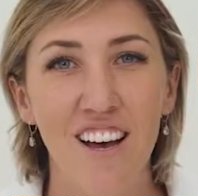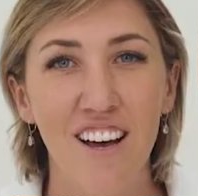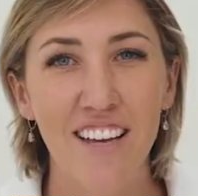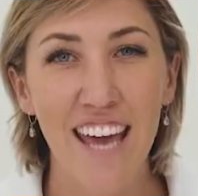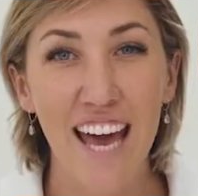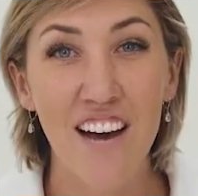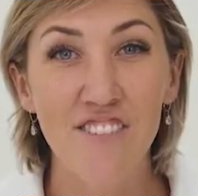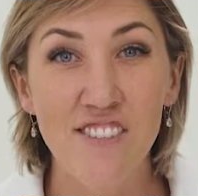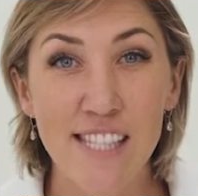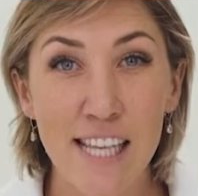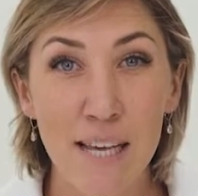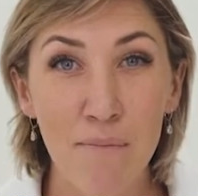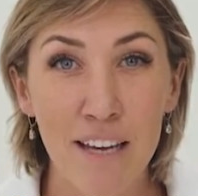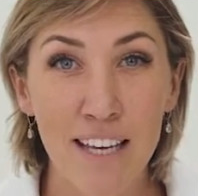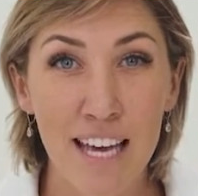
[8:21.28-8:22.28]
Okay, I've
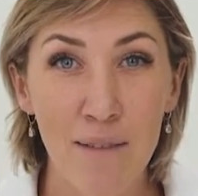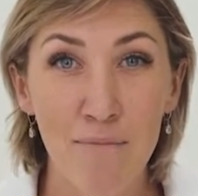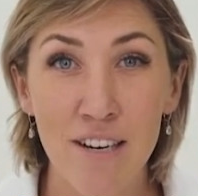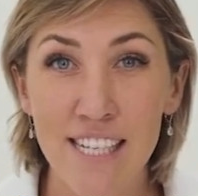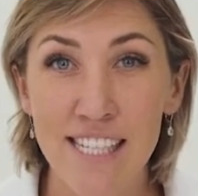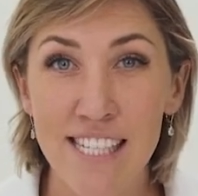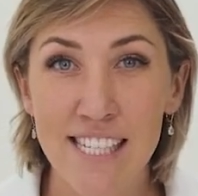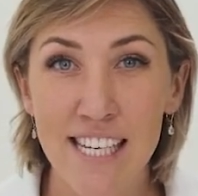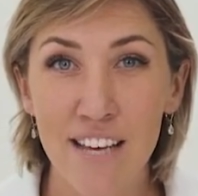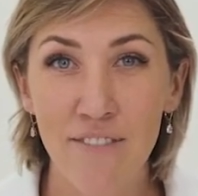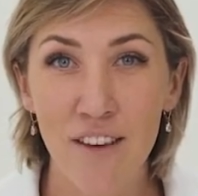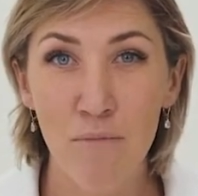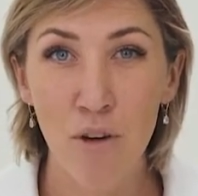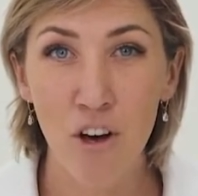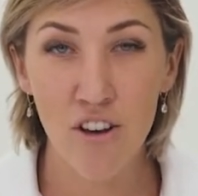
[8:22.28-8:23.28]
set my camera into
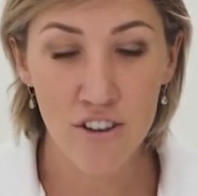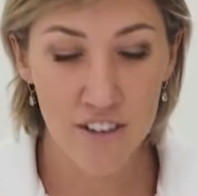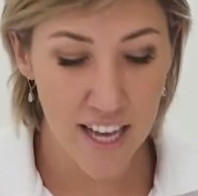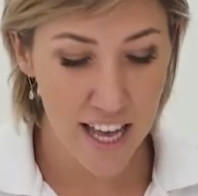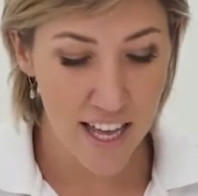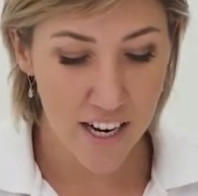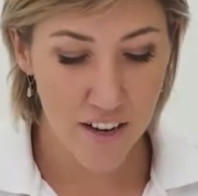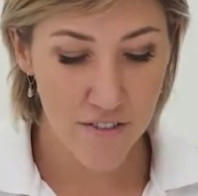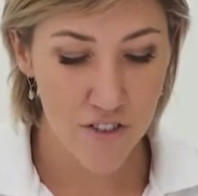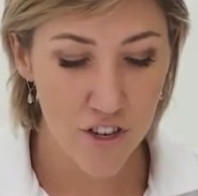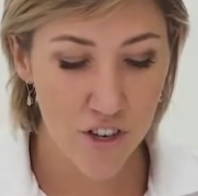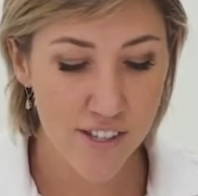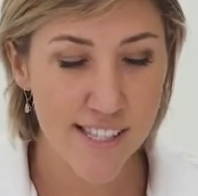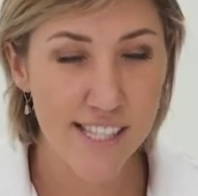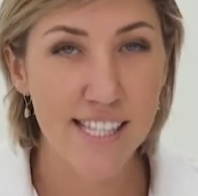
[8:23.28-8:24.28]
TV mode and I've
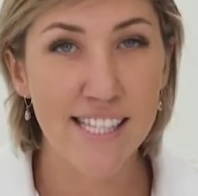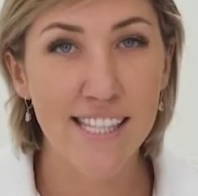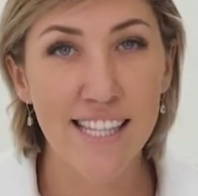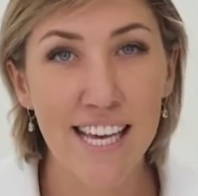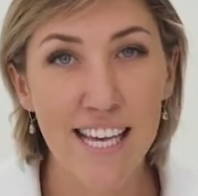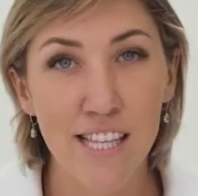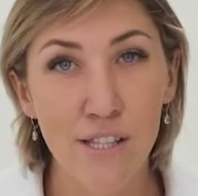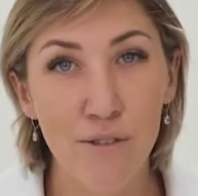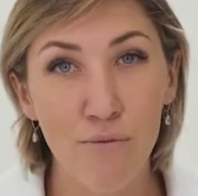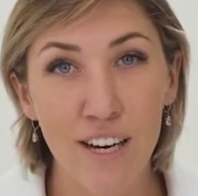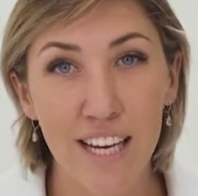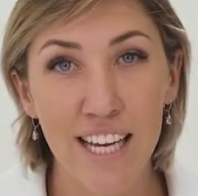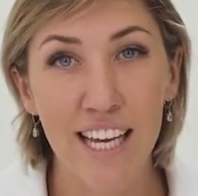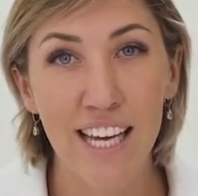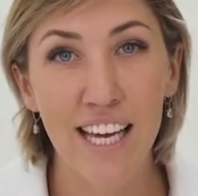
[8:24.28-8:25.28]
used this lens
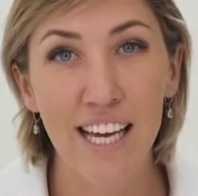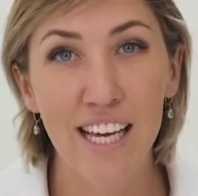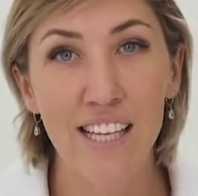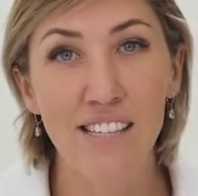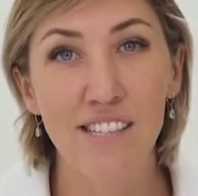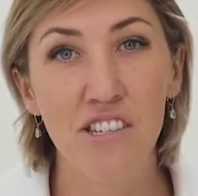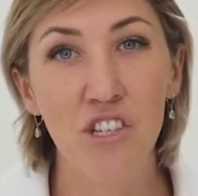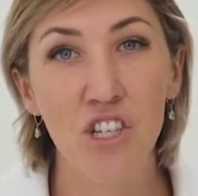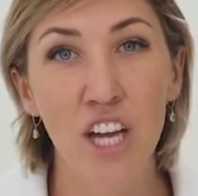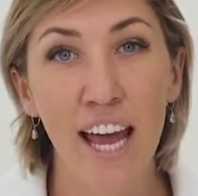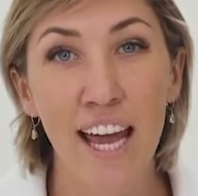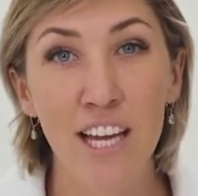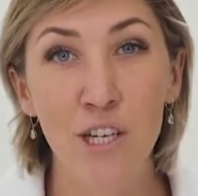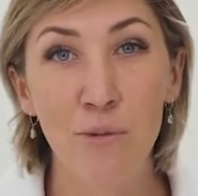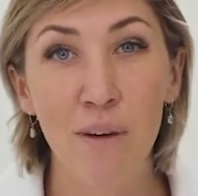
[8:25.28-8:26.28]
ring here to
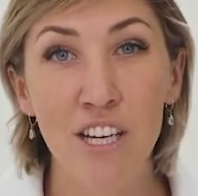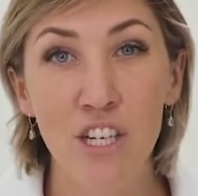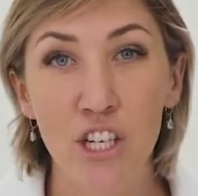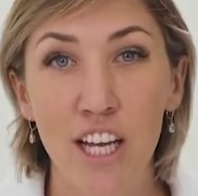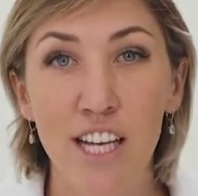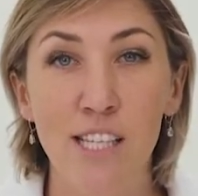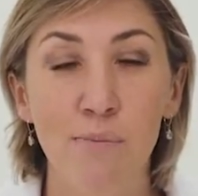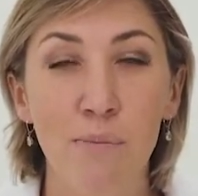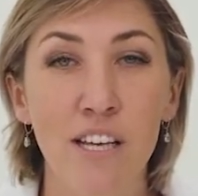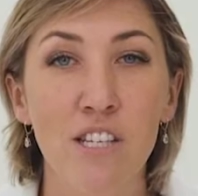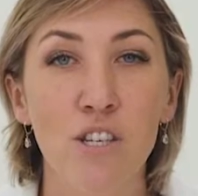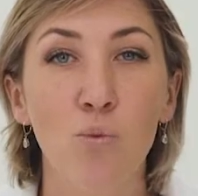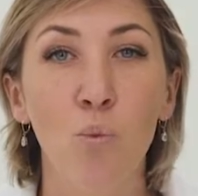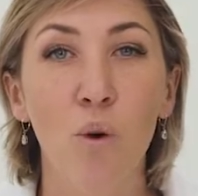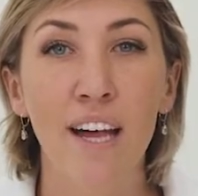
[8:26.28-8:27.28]
change my shutter speed
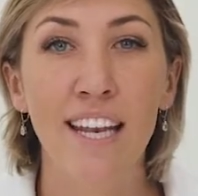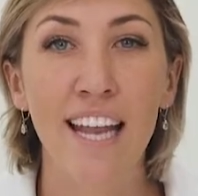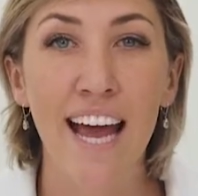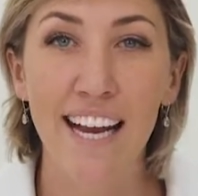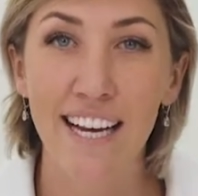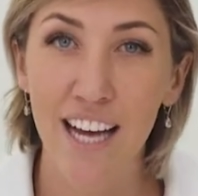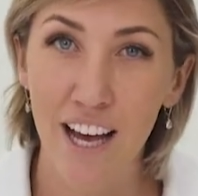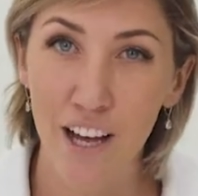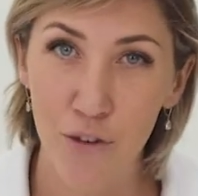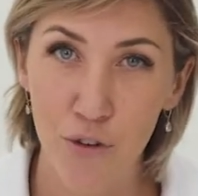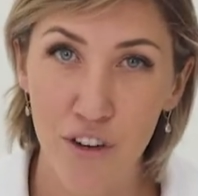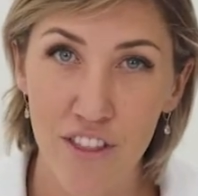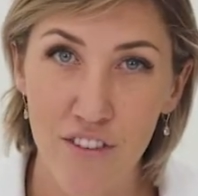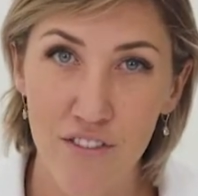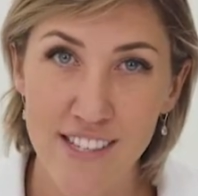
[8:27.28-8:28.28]
to
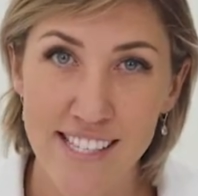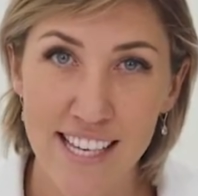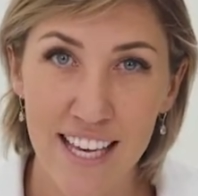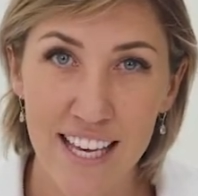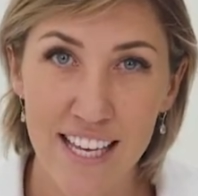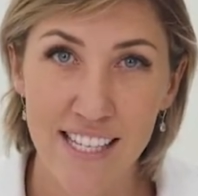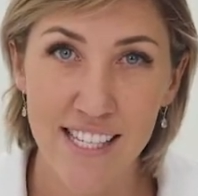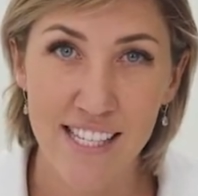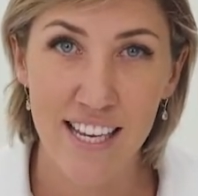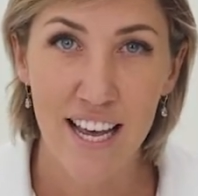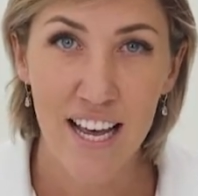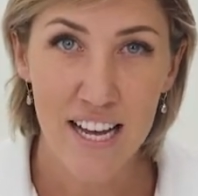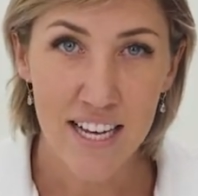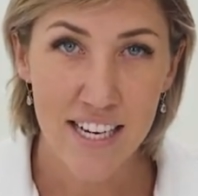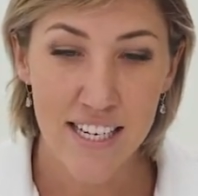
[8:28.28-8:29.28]
1/800th of a second.
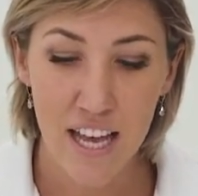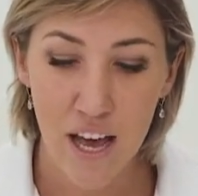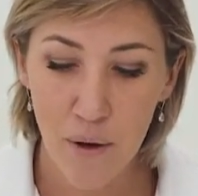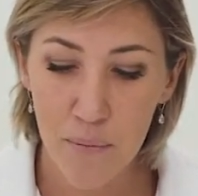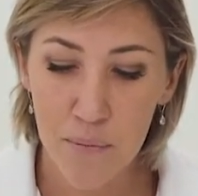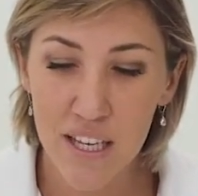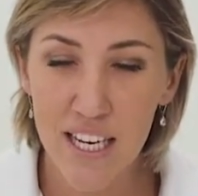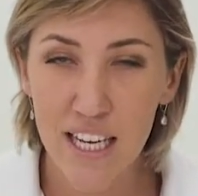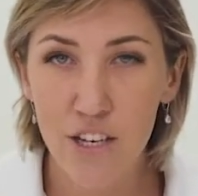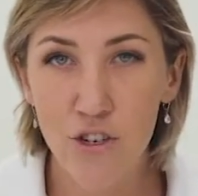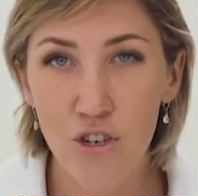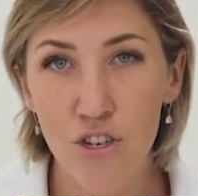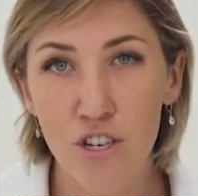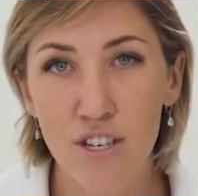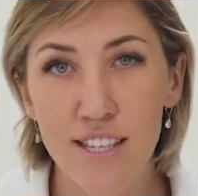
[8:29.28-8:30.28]
Now I'm going to
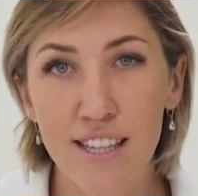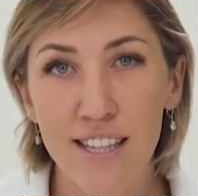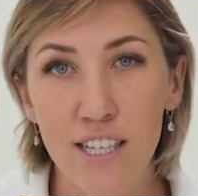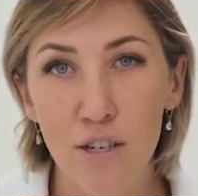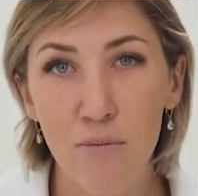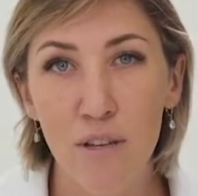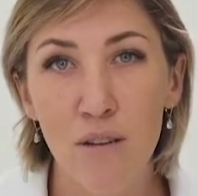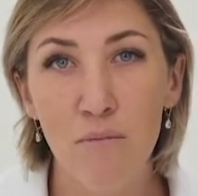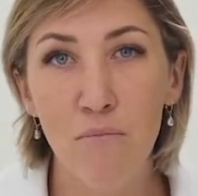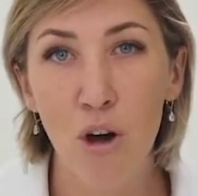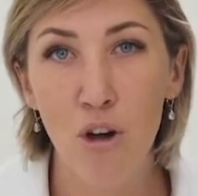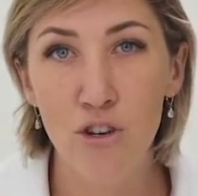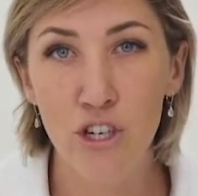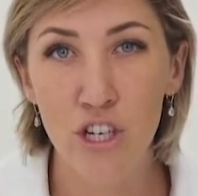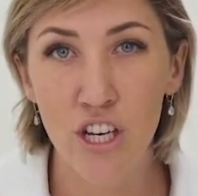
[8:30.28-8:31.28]
introduce a little bit of
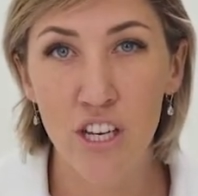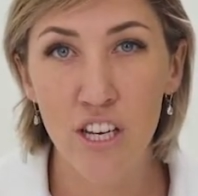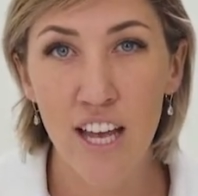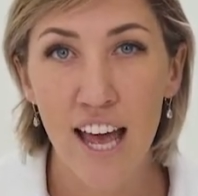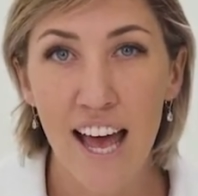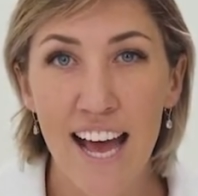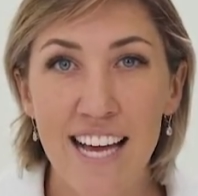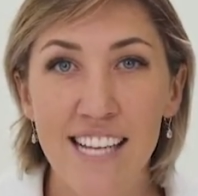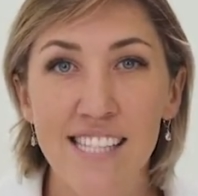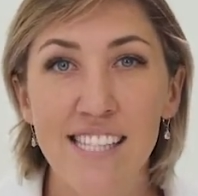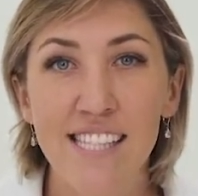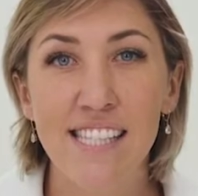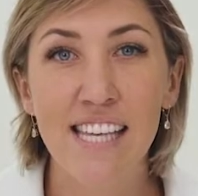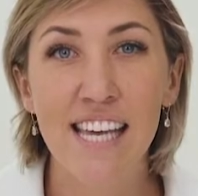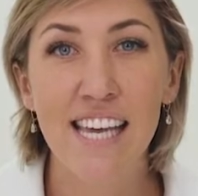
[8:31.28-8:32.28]
motion and
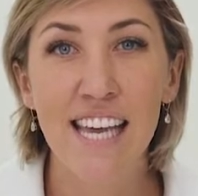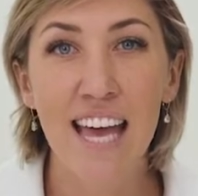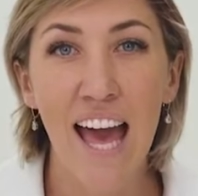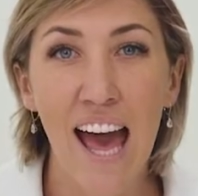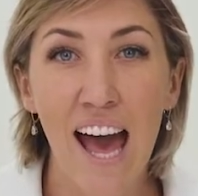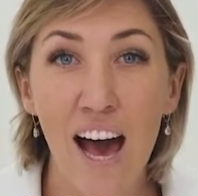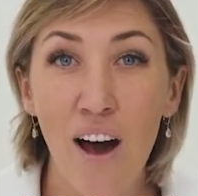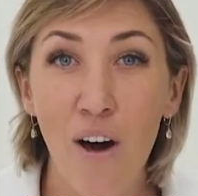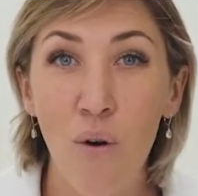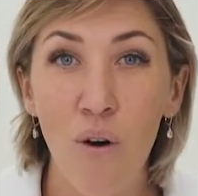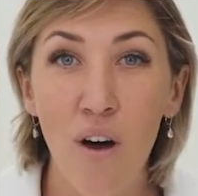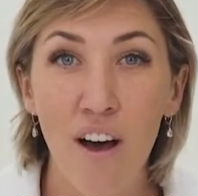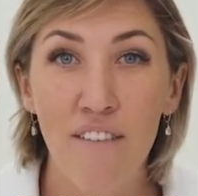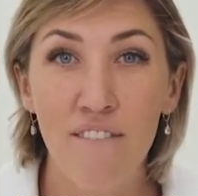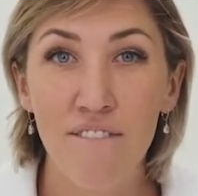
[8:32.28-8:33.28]
see
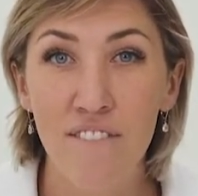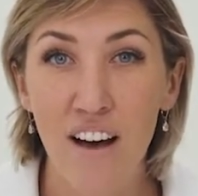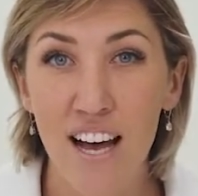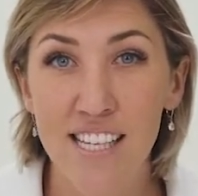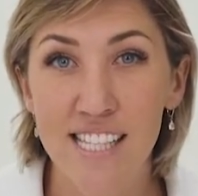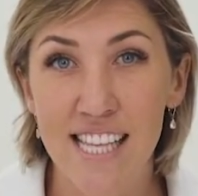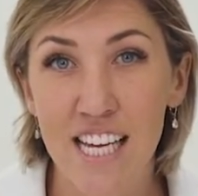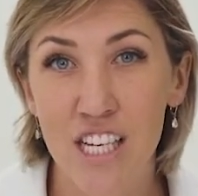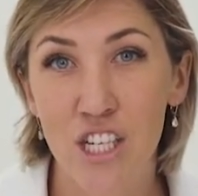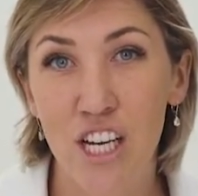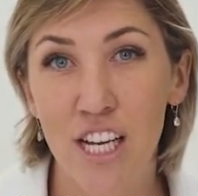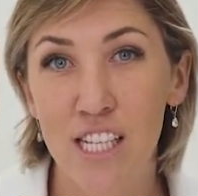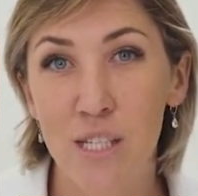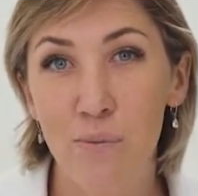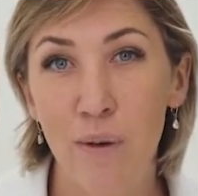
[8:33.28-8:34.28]
how fast that
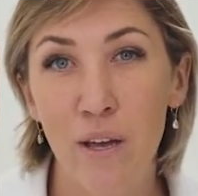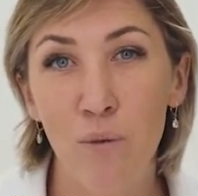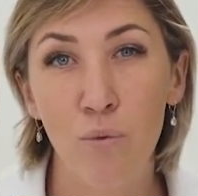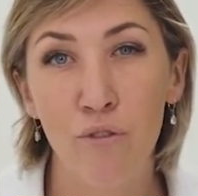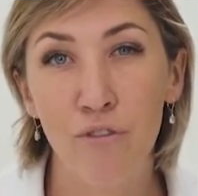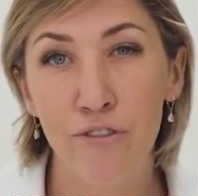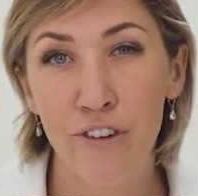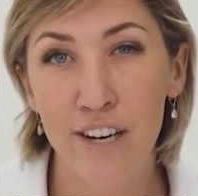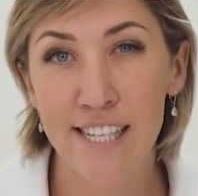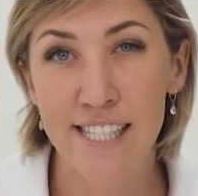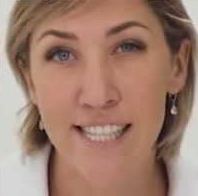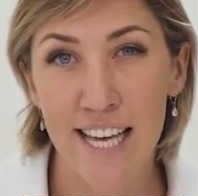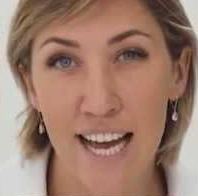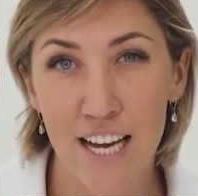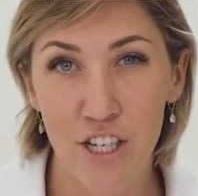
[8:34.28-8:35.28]
shutter speed will freeze
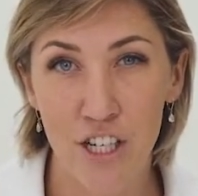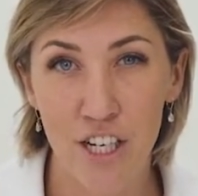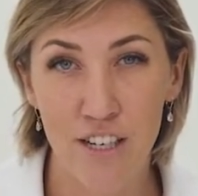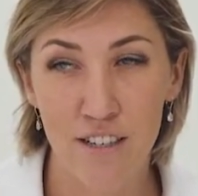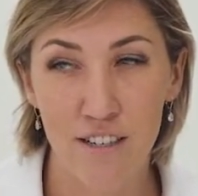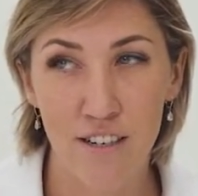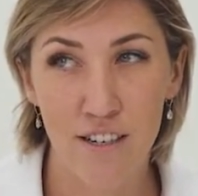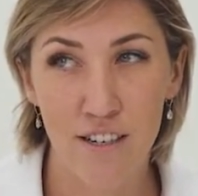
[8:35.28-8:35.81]
the action.